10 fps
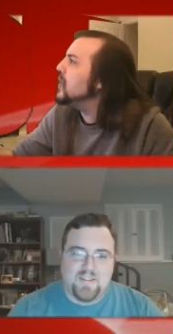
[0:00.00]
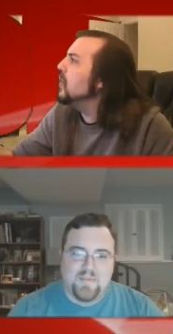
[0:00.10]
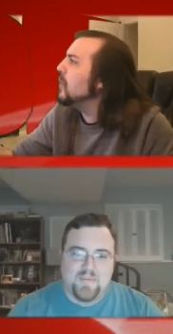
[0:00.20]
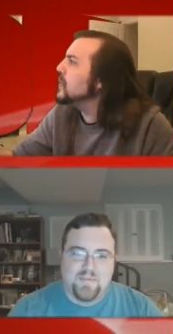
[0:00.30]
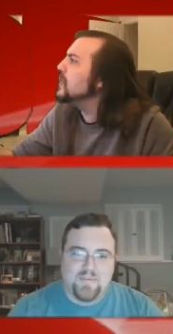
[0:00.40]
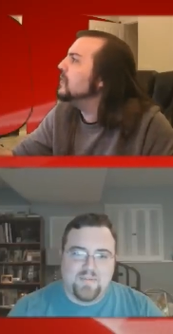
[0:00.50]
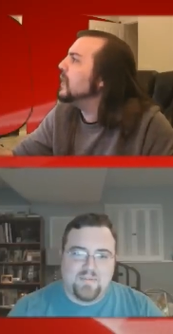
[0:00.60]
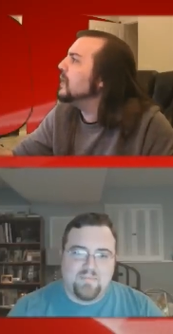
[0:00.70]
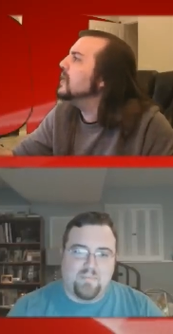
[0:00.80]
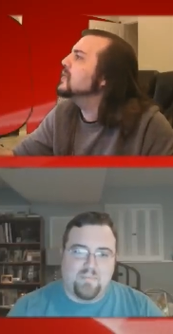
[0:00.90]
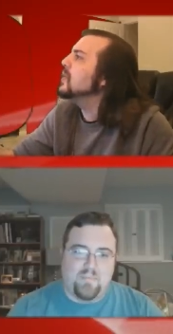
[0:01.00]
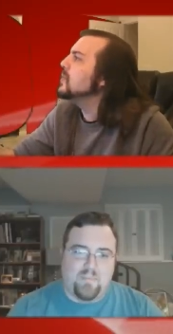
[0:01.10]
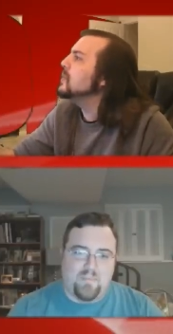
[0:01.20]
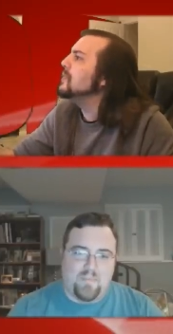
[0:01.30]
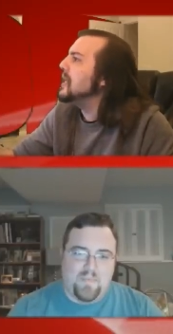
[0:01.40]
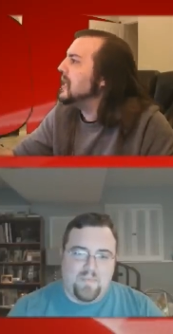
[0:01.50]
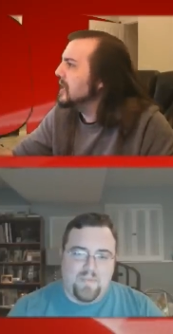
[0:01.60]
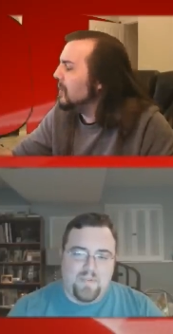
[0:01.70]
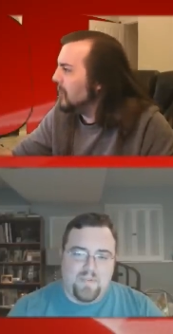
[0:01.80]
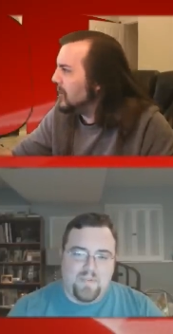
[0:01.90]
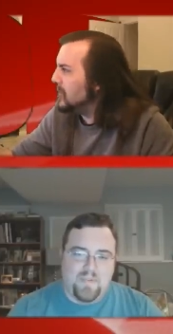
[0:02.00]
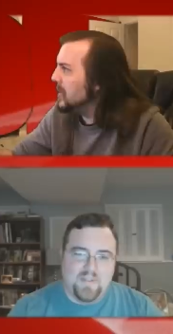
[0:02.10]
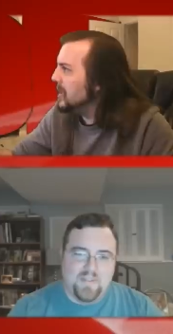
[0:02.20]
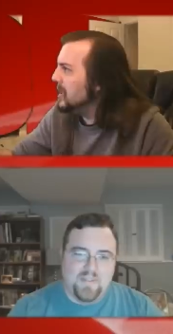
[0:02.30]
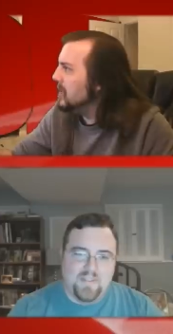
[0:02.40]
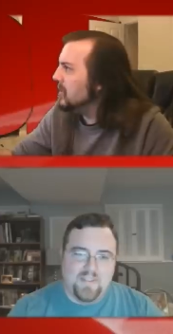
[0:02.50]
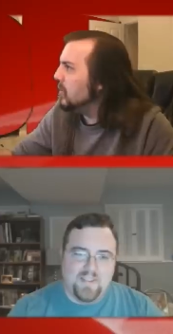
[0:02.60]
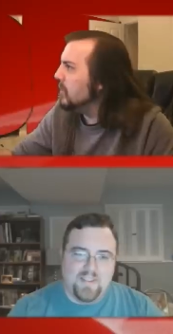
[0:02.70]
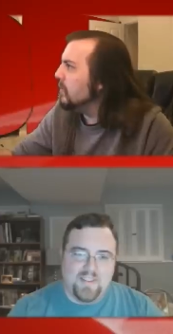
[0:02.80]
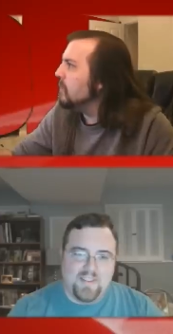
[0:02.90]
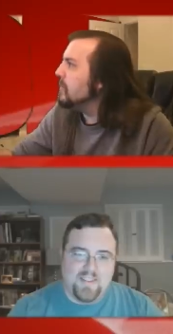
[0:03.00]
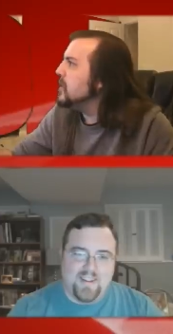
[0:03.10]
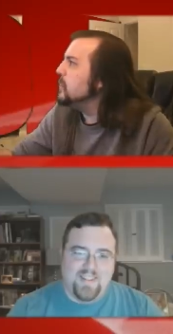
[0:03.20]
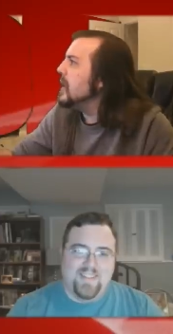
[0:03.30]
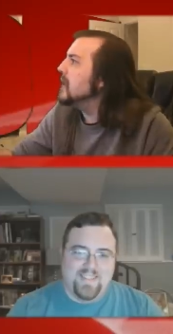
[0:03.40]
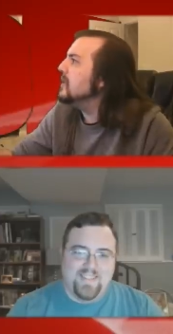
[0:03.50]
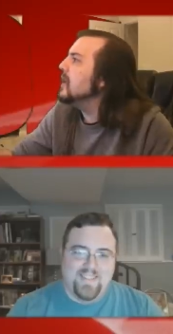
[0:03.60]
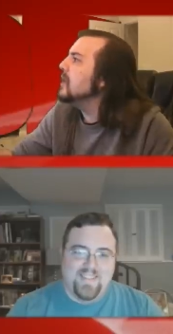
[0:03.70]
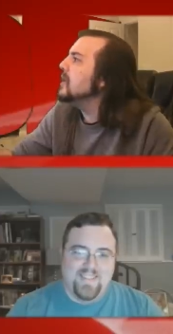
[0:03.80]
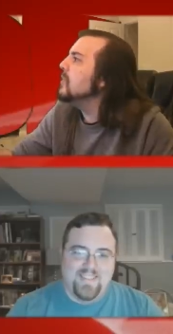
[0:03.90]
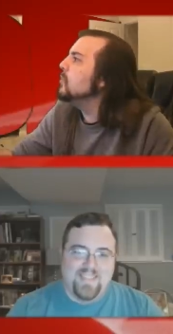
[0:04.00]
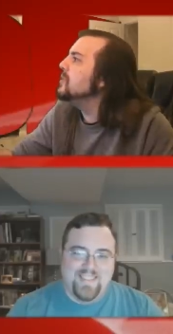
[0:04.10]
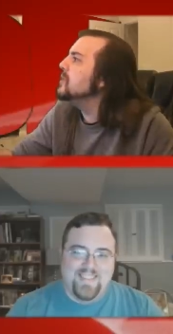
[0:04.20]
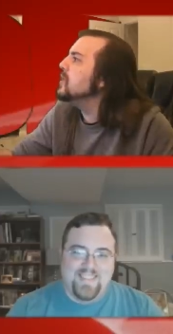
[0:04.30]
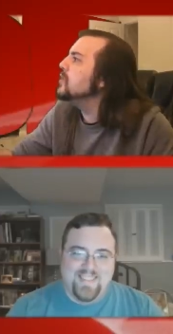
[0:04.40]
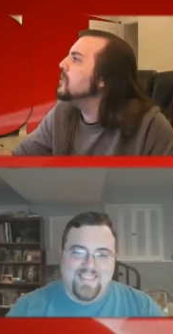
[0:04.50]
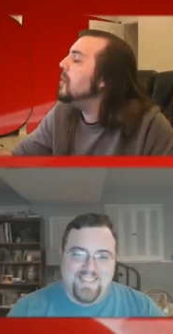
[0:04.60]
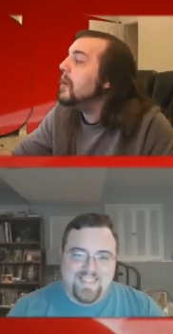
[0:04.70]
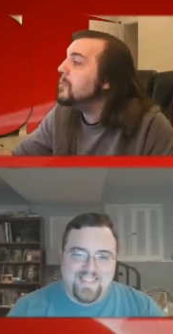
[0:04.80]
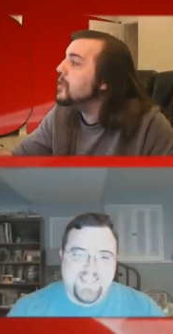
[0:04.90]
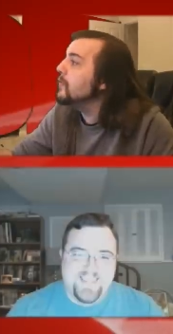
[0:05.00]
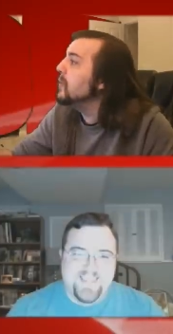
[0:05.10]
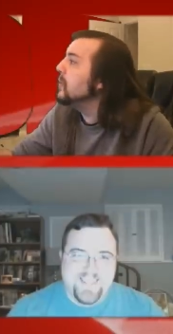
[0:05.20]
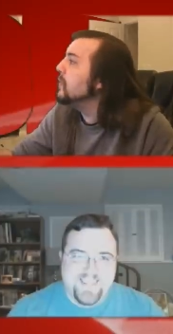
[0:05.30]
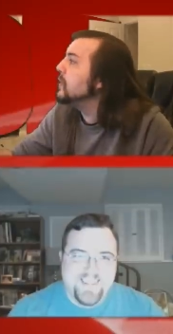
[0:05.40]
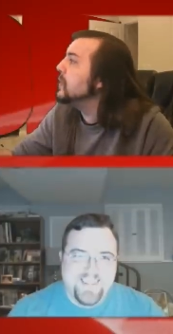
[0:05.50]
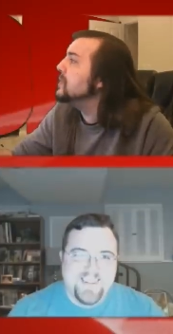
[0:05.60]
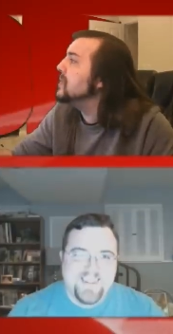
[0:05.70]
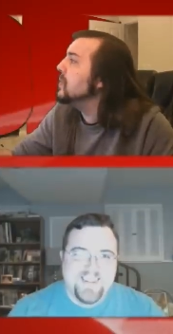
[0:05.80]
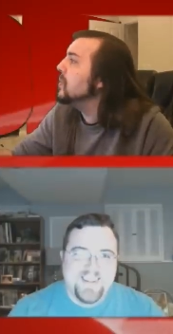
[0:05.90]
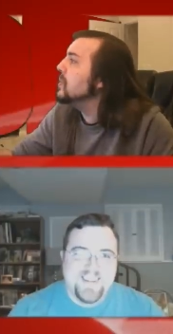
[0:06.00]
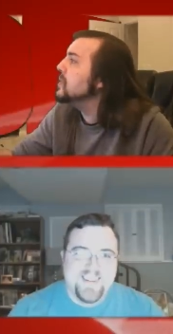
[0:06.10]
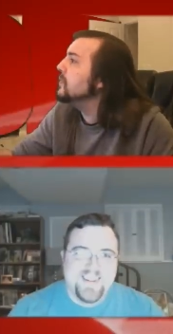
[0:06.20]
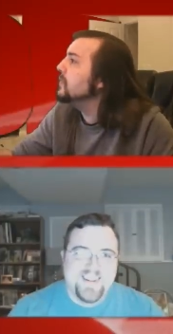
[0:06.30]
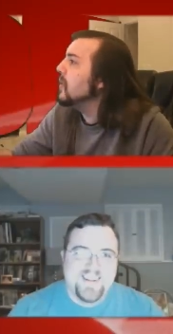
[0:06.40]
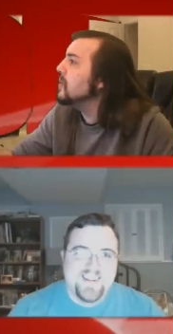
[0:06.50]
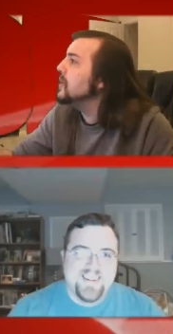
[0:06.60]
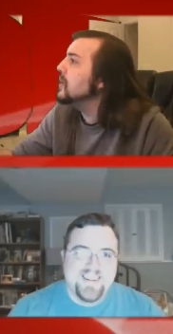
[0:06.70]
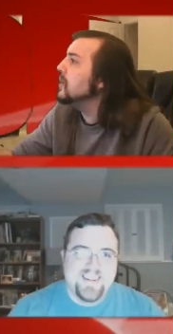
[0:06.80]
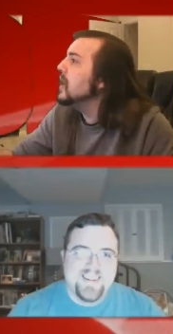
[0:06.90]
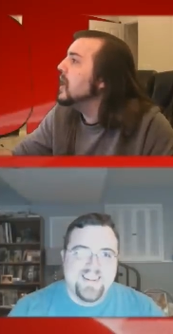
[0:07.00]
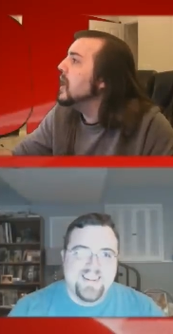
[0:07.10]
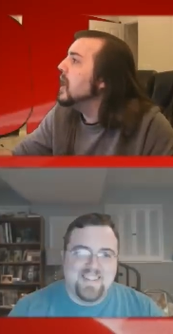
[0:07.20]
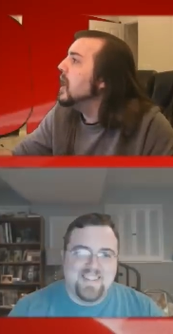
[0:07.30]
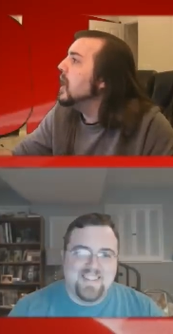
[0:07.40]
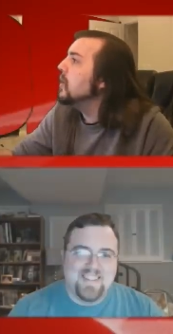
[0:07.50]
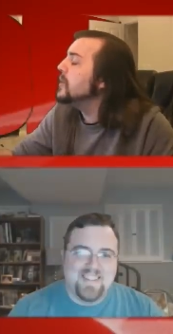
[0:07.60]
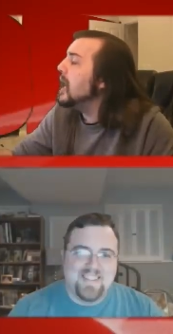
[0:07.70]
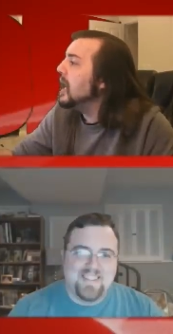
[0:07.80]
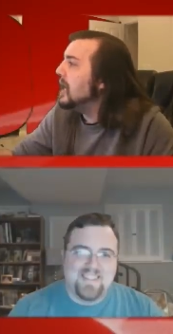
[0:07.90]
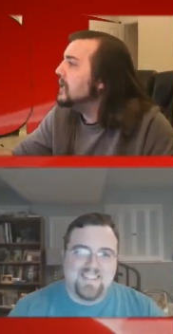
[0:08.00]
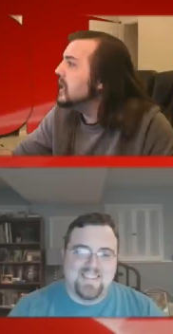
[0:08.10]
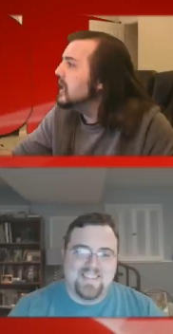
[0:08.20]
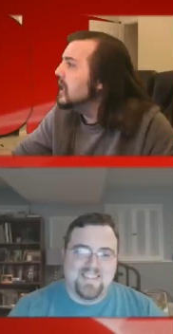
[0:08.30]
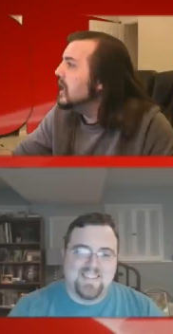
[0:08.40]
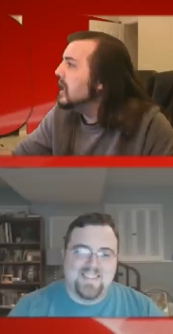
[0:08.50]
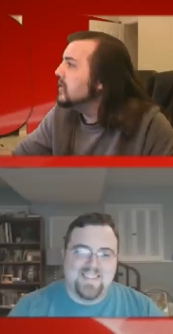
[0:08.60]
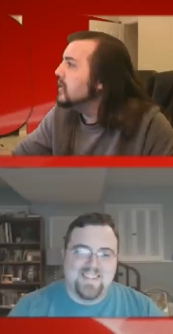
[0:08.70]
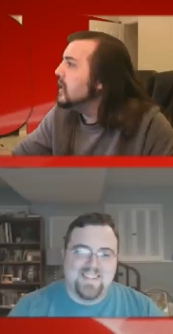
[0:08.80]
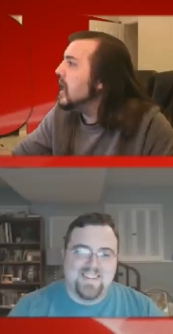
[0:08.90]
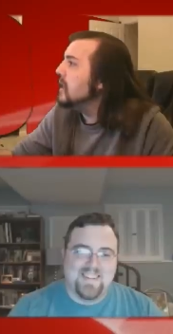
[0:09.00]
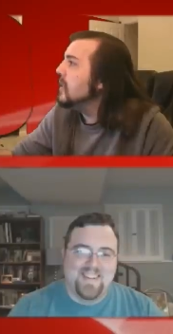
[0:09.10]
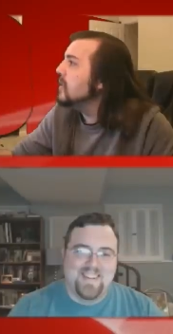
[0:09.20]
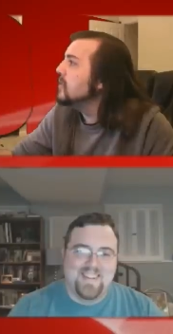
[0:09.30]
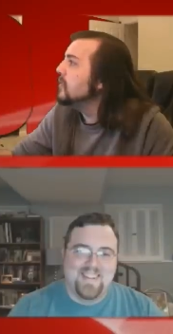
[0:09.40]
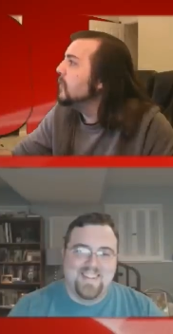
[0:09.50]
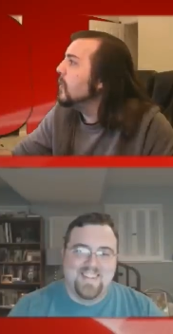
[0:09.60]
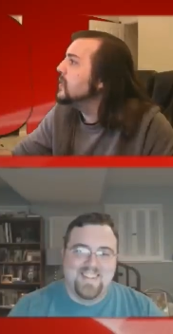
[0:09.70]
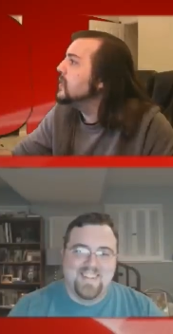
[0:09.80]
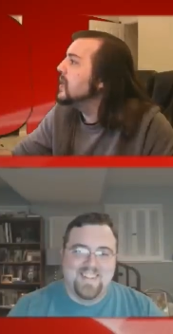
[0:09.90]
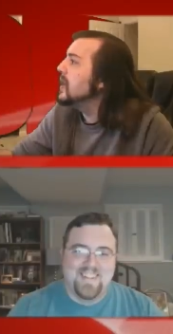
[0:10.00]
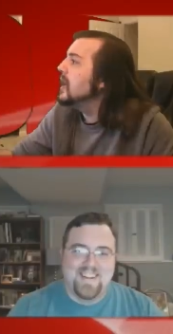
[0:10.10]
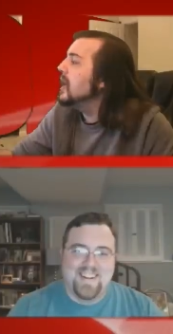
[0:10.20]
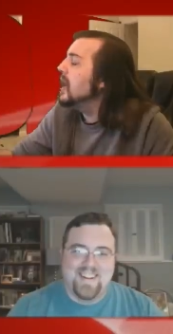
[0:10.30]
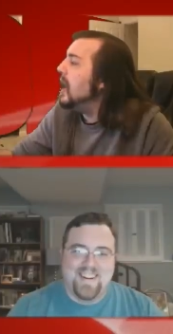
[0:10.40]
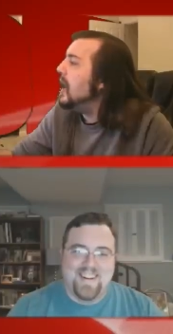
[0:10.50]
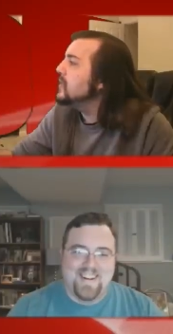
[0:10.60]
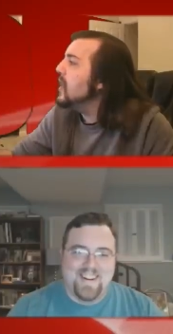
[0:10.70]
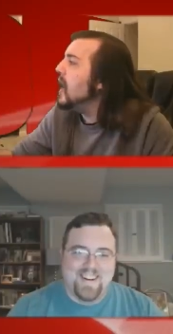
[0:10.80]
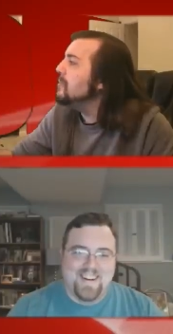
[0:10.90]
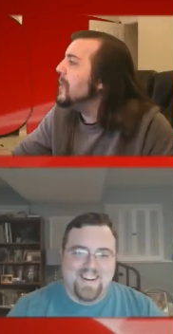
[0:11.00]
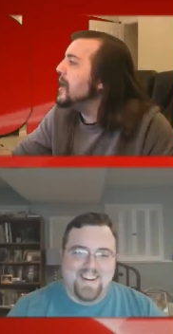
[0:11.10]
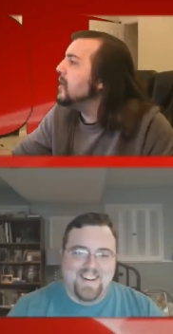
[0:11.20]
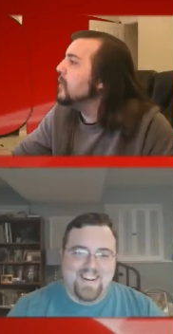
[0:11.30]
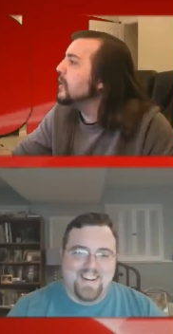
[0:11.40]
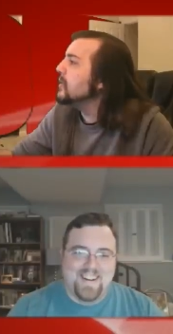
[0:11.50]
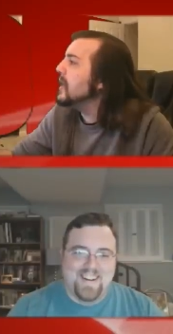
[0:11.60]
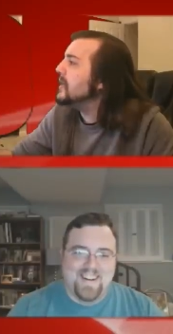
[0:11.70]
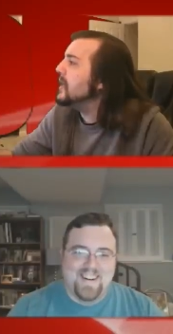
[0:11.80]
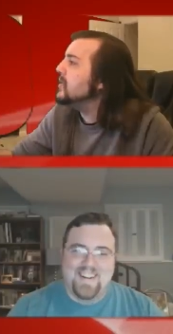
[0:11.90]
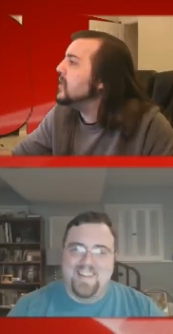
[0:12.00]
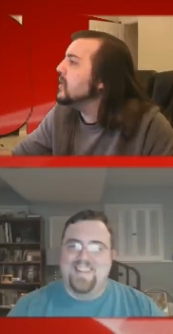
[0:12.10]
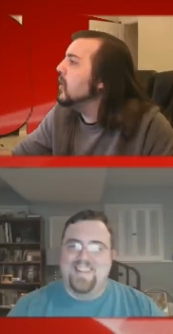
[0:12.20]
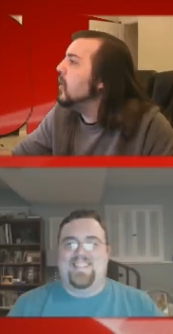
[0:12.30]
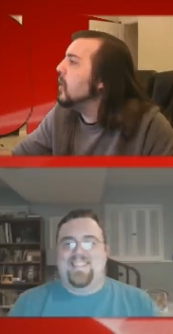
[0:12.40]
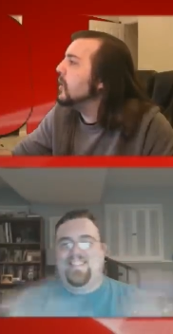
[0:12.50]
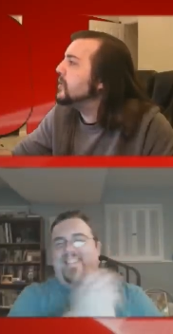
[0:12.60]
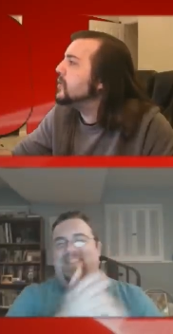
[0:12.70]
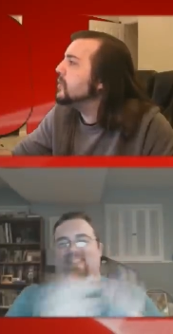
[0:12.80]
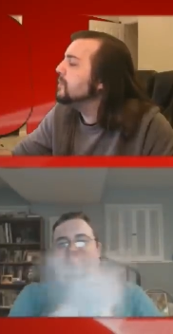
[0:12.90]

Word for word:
Speaker 1: a horse on various social media networks. According to Front Page Mag, the unnamed woman said she had published the photo of her kissing the horse at a farm near uh, Riyadh. She added that her divorce has not made her regret kissing the horse.